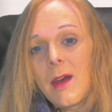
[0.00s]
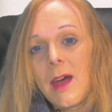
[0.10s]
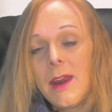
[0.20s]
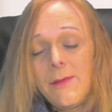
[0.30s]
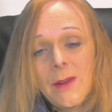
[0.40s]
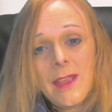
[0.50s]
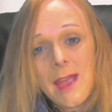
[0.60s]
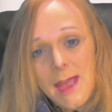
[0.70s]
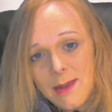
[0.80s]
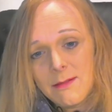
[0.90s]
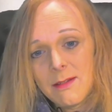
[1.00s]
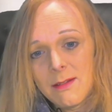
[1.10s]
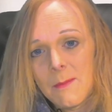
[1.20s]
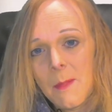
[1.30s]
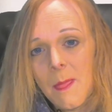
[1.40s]
and if we can,
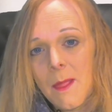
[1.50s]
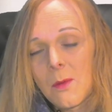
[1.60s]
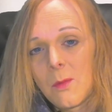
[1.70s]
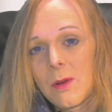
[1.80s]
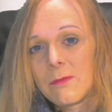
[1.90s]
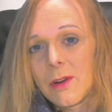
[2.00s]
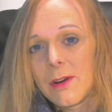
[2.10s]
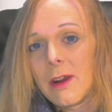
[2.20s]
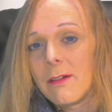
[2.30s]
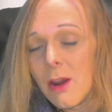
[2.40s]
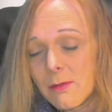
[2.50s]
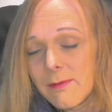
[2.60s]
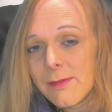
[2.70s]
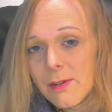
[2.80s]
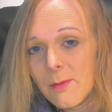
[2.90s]
we'll run our own
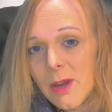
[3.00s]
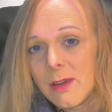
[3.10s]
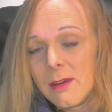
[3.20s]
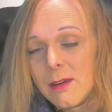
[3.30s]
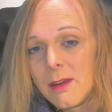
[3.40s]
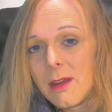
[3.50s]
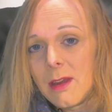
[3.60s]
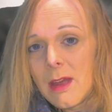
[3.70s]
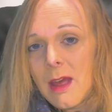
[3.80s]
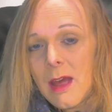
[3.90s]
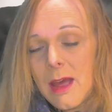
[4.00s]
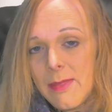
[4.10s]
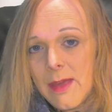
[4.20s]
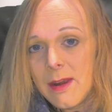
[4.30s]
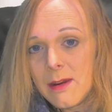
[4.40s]
firmware
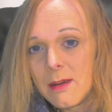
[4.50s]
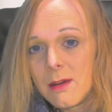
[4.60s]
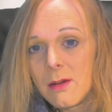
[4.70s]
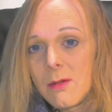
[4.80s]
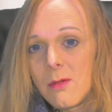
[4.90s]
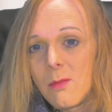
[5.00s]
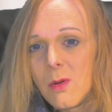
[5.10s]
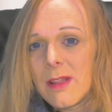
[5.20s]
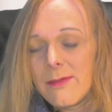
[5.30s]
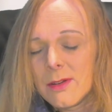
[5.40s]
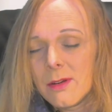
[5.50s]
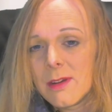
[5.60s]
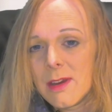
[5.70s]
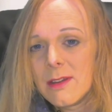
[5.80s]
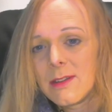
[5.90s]
and then we'll have a look
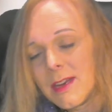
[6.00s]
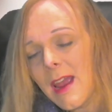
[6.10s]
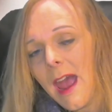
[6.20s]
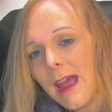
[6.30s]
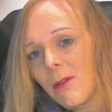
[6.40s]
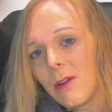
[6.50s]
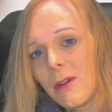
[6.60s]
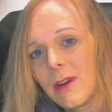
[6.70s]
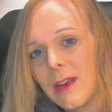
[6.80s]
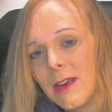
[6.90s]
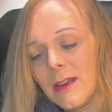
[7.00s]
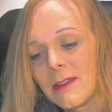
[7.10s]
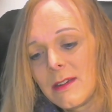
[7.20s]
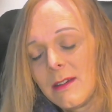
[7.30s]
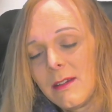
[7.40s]
and see how good it
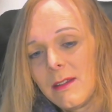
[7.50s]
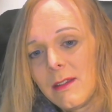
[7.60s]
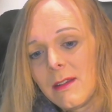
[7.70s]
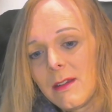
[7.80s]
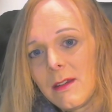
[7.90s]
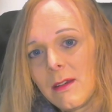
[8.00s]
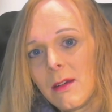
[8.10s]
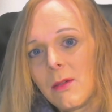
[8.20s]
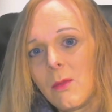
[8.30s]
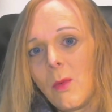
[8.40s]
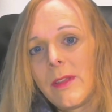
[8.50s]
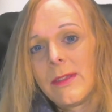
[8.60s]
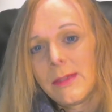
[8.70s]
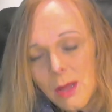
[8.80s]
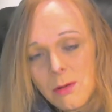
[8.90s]
is with
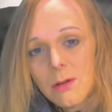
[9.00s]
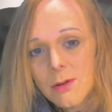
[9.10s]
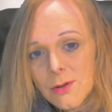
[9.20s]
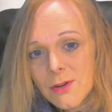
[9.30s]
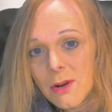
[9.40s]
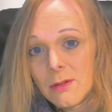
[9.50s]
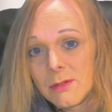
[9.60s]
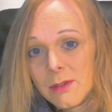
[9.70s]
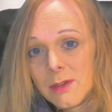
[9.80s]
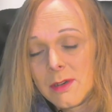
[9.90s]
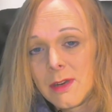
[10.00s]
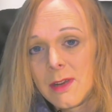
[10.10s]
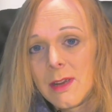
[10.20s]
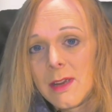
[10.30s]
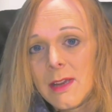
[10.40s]
local control
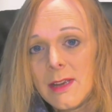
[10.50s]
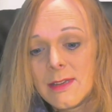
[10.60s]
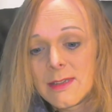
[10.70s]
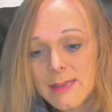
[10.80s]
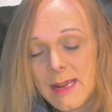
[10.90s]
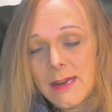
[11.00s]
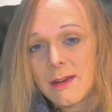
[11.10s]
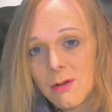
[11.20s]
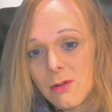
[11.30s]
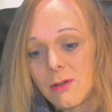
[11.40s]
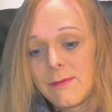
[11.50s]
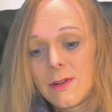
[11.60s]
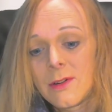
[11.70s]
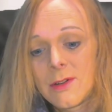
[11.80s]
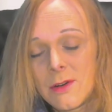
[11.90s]
instead of
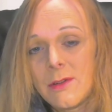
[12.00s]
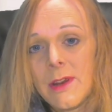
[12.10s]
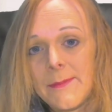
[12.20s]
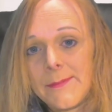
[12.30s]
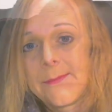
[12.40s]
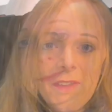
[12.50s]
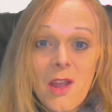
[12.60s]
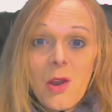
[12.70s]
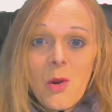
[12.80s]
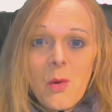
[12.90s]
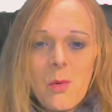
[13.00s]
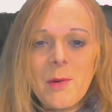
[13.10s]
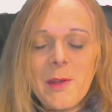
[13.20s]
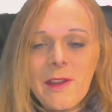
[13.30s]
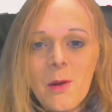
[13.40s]
to you. One
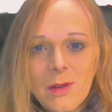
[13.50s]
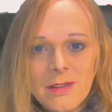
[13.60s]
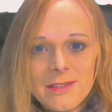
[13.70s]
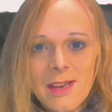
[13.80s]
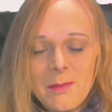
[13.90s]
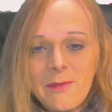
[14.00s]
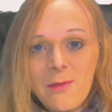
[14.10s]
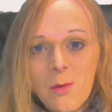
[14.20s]
more thing I will say before